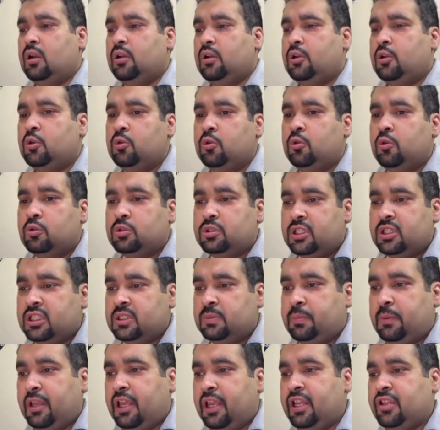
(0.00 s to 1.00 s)
to this
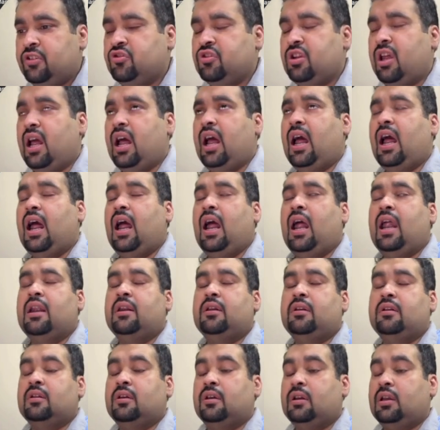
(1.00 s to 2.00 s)
page,
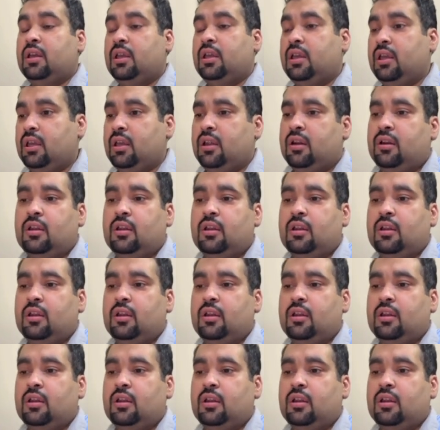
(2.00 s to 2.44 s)
and here